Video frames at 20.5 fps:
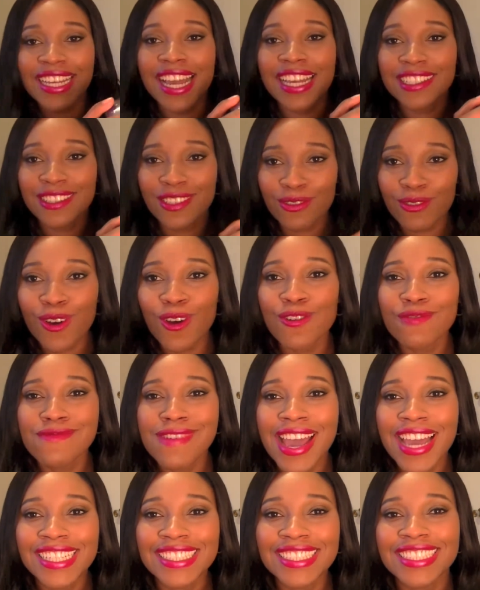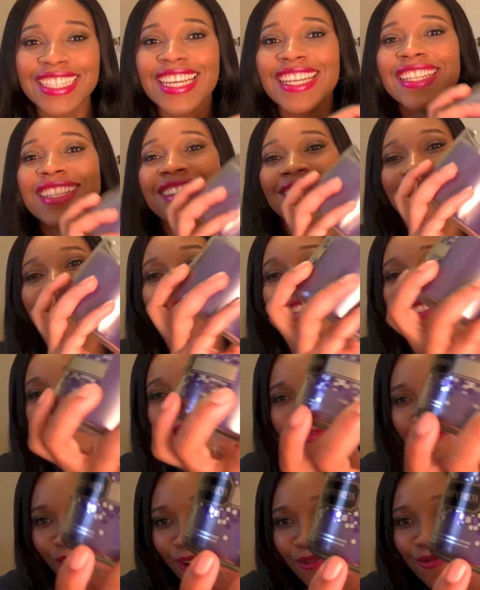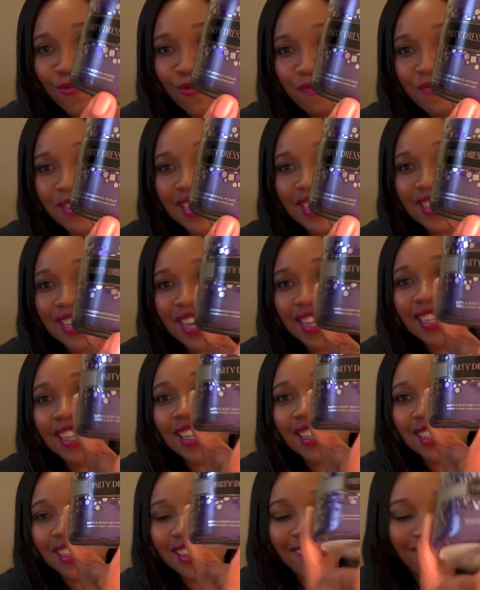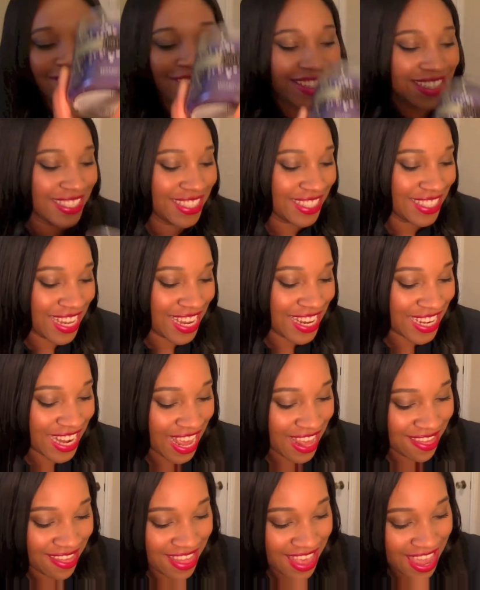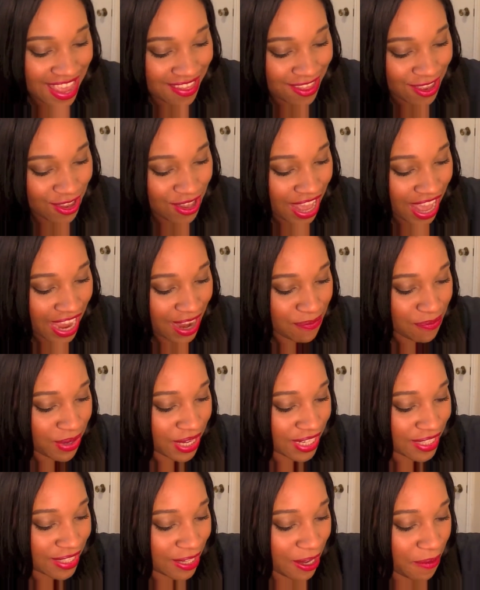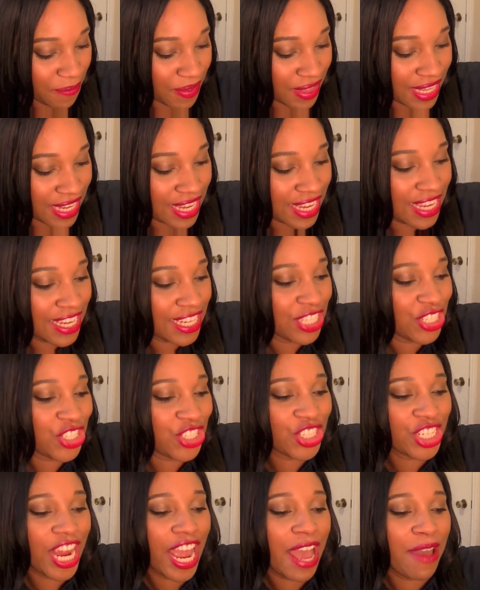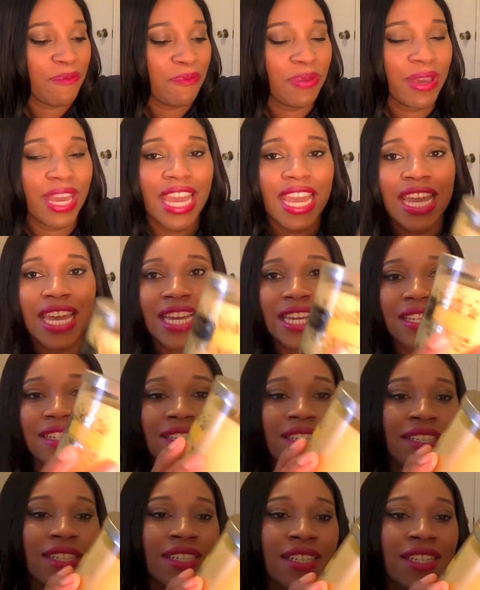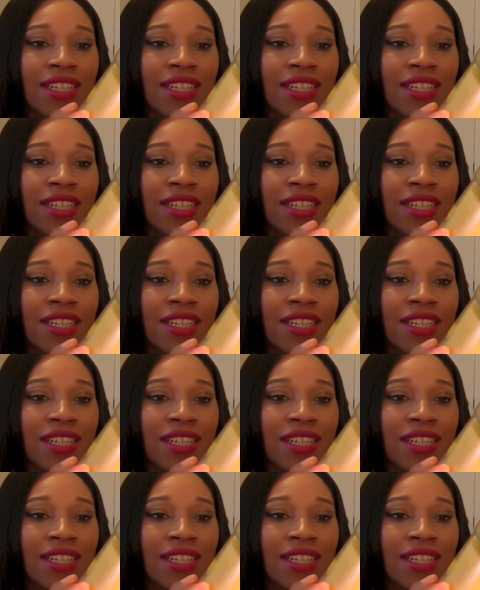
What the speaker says: tie is a grown man scent. This is a grown woman scent. Love this scent. And then I picked up the champagne